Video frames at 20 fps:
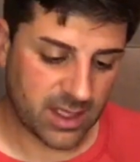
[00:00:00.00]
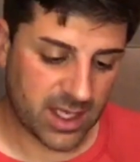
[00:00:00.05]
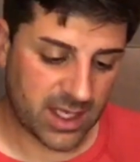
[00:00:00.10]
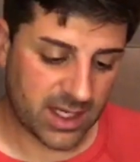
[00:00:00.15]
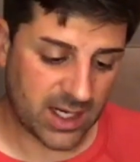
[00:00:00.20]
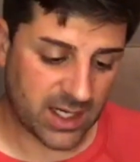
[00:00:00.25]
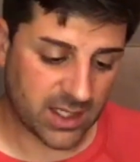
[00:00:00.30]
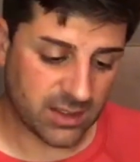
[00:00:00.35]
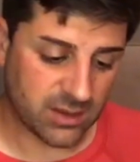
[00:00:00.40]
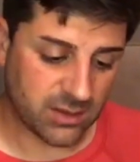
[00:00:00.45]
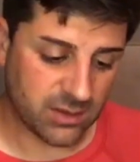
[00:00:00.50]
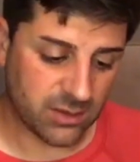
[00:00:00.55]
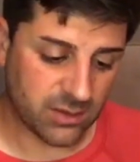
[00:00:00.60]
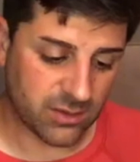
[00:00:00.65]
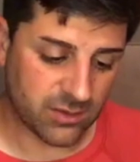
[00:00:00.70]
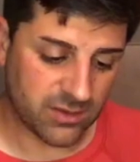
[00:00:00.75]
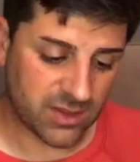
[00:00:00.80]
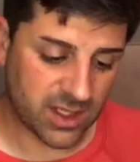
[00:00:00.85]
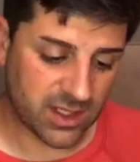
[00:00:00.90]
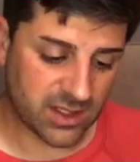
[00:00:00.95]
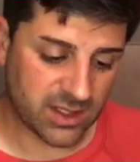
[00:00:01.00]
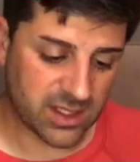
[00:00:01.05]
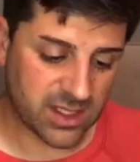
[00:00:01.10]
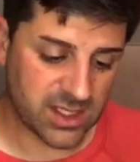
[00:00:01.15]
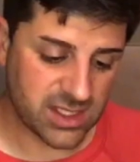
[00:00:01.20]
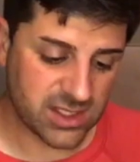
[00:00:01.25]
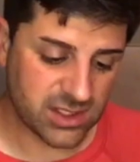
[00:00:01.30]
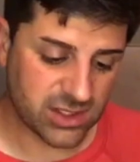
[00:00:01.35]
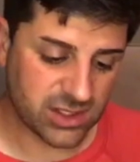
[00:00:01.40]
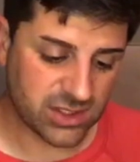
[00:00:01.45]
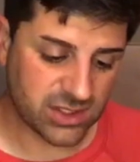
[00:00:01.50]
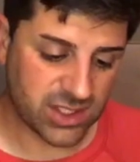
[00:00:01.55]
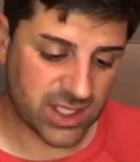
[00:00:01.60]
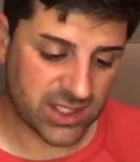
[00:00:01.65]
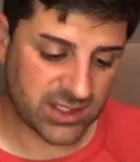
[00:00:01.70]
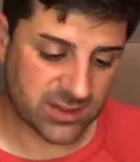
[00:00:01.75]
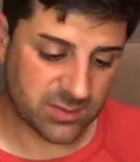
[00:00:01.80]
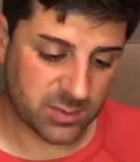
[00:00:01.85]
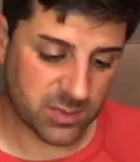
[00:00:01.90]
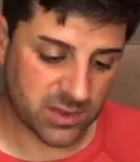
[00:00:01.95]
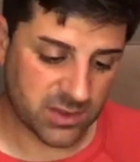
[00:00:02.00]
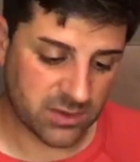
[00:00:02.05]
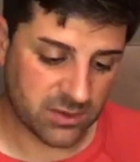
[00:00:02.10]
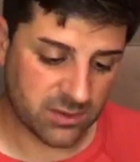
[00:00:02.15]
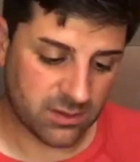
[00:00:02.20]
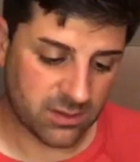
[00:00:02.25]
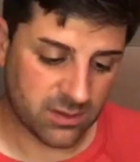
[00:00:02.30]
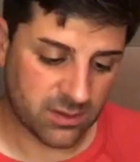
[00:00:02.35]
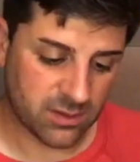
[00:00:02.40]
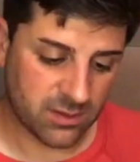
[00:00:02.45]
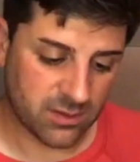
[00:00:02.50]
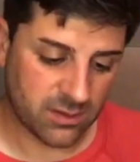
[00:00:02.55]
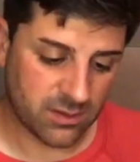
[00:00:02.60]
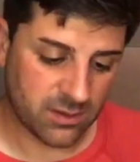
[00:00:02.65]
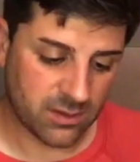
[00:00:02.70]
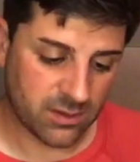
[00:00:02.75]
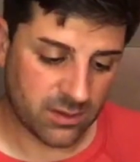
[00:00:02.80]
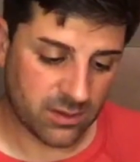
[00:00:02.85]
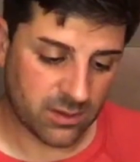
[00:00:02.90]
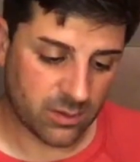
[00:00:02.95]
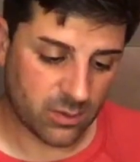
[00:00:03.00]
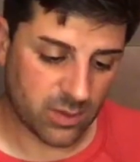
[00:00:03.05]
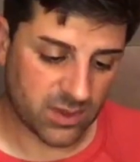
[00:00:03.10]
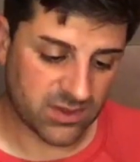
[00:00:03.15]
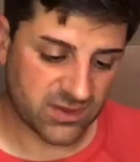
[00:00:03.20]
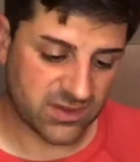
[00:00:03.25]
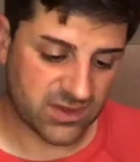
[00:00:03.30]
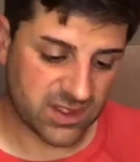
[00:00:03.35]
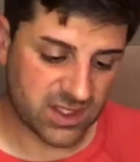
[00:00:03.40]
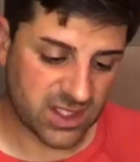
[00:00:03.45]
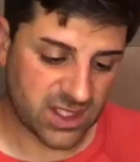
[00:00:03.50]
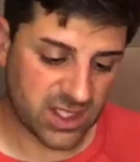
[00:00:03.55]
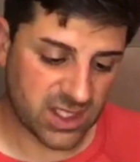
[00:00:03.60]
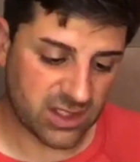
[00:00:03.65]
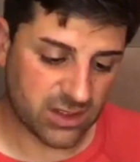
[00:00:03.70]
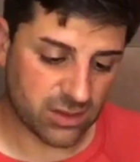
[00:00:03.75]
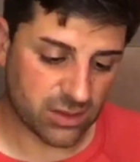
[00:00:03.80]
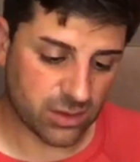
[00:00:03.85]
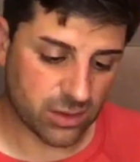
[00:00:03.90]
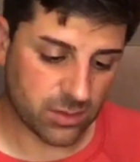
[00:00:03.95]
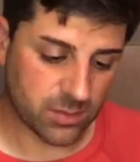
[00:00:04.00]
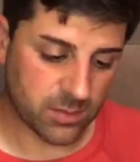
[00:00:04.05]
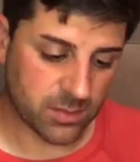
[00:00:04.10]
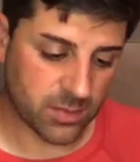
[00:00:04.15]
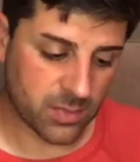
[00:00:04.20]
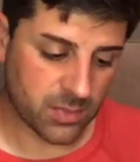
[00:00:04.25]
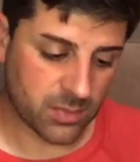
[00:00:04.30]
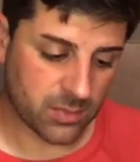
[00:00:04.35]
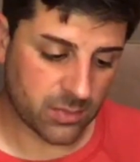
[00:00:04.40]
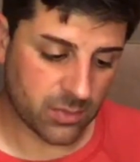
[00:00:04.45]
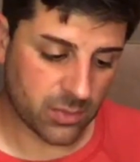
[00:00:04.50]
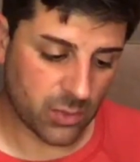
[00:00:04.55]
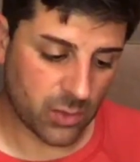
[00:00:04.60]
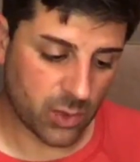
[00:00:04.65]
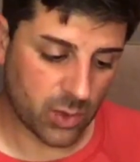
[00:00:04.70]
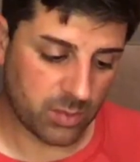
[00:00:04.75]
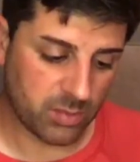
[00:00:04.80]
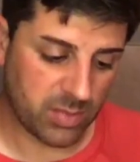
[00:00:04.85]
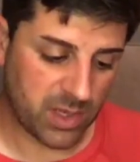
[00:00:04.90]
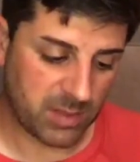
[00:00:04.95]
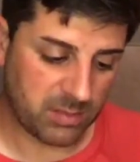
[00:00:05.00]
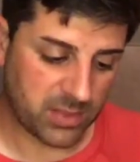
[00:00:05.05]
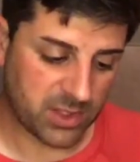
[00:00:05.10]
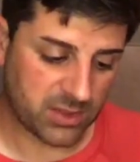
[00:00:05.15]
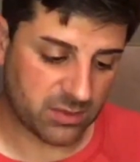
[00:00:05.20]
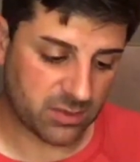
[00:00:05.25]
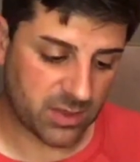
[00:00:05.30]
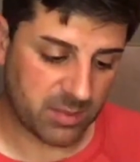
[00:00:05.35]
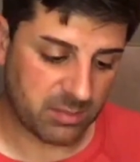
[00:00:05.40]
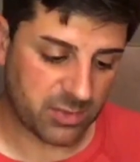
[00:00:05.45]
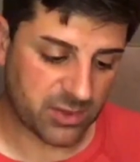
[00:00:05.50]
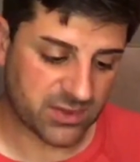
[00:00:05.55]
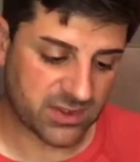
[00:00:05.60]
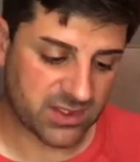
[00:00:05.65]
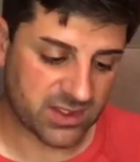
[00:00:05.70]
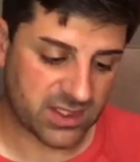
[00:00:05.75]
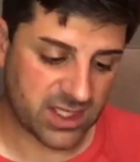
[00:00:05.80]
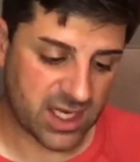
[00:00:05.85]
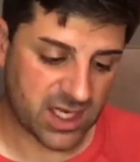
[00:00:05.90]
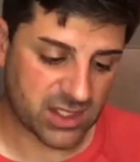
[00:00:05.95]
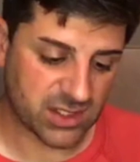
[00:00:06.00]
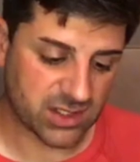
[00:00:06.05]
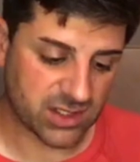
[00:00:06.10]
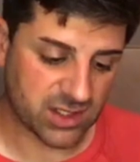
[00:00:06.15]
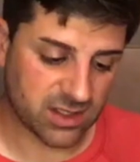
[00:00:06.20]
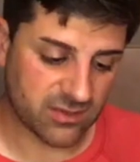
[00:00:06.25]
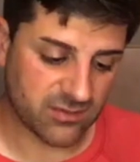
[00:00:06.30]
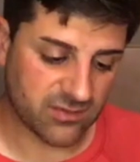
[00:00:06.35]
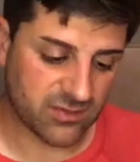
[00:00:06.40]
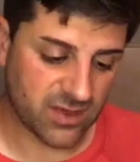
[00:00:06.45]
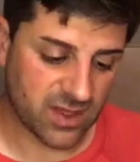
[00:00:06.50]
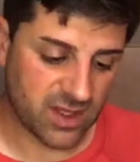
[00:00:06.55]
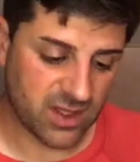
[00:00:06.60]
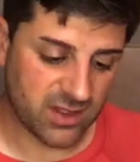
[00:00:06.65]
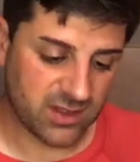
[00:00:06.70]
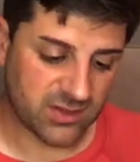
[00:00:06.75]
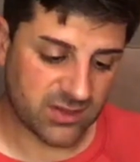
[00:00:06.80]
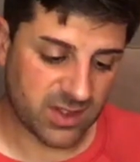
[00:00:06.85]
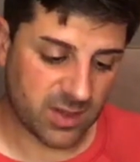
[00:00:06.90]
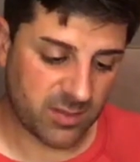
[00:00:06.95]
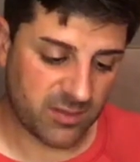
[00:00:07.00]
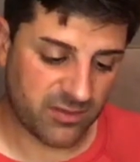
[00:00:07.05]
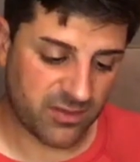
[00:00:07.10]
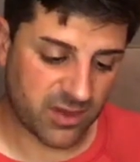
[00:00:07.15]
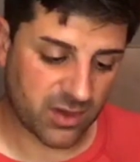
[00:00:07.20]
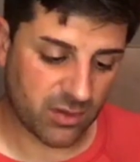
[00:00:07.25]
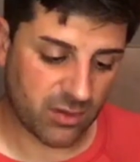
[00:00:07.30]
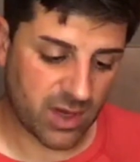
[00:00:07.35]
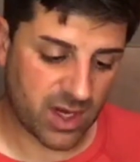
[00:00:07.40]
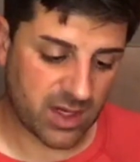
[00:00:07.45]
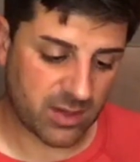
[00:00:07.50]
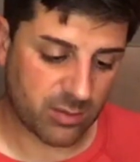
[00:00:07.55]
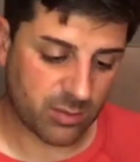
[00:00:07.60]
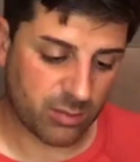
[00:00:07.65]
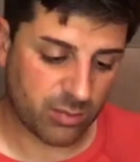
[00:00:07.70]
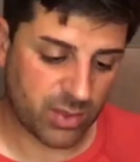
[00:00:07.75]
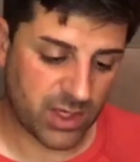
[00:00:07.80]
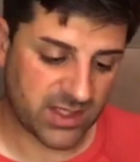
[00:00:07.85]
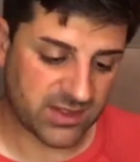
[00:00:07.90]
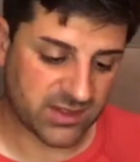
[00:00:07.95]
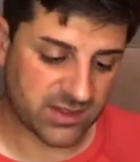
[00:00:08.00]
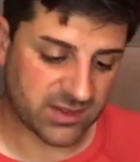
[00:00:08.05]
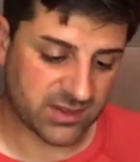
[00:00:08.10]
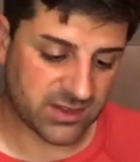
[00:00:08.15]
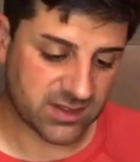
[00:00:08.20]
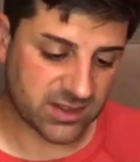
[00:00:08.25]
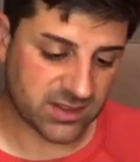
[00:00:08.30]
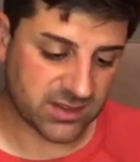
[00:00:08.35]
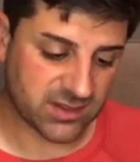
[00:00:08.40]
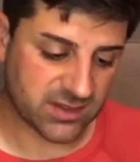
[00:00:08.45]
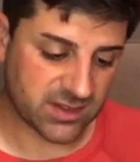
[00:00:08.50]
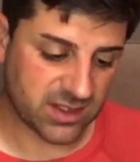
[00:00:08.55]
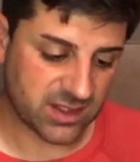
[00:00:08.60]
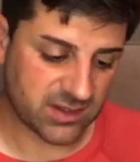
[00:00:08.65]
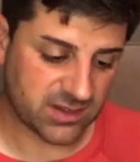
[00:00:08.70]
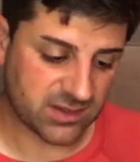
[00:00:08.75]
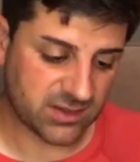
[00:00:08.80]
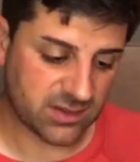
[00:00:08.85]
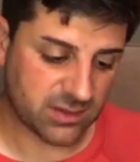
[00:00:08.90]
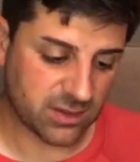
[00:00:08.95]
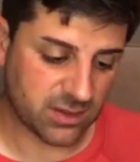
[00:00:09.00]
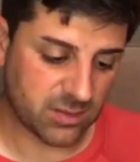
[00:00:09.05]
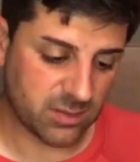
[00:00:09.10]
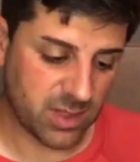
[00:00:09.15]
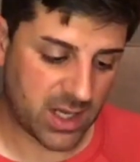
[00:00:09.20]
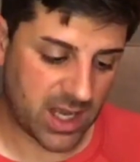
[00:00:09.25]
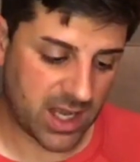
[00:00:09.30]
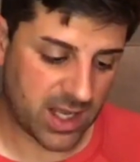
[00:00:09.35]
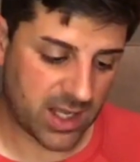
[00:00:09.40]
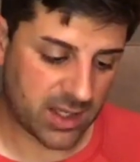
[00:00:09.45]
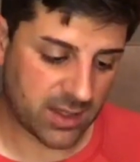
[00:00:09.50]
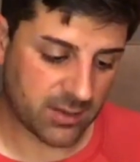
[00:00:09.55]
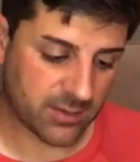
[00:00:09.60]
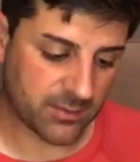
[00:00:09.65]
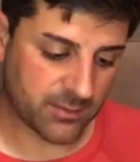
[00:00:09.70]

And I knew that each chessman was the idolum, or puppet representation of some of the great presences that stood by.